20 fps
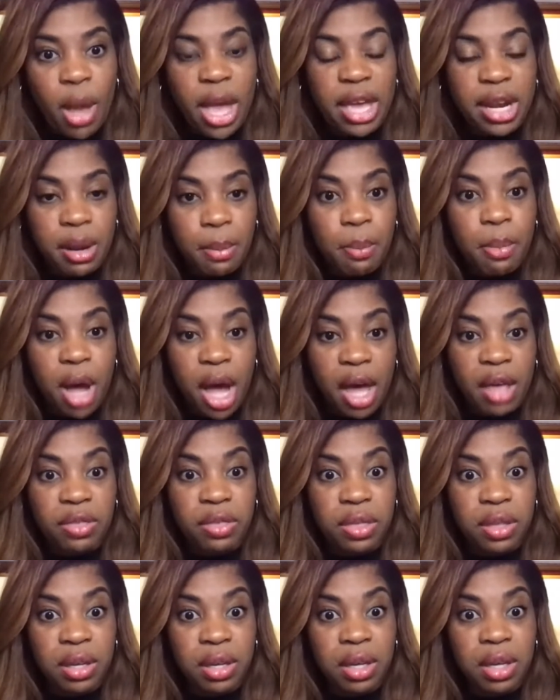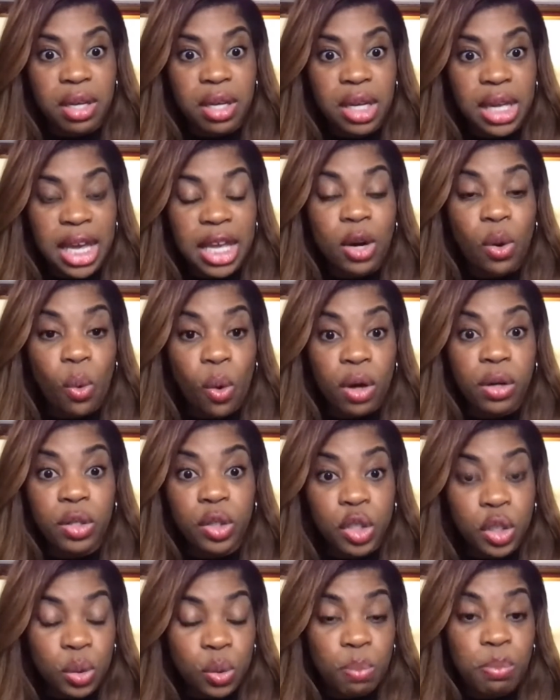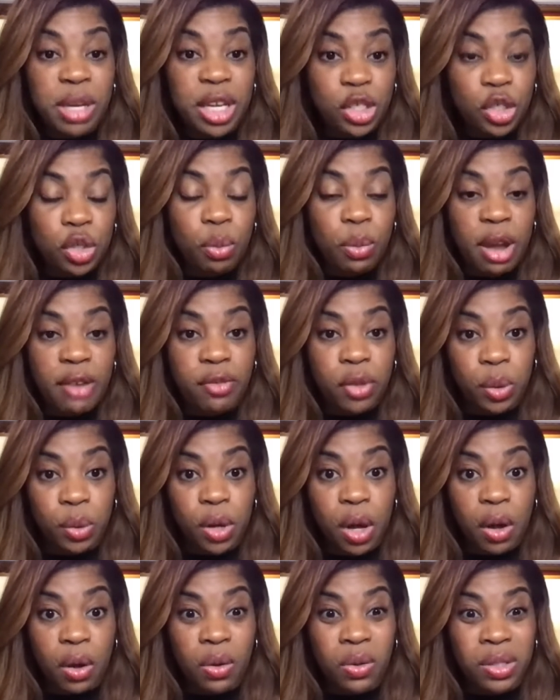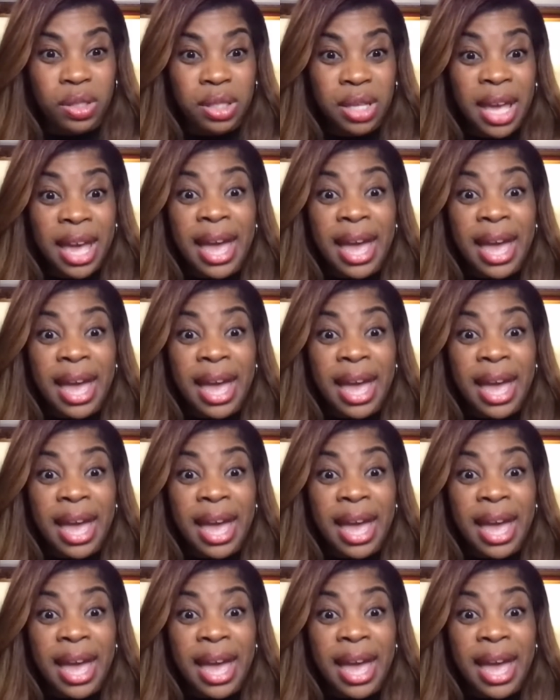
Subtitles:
a month in order to meet your revenue goals.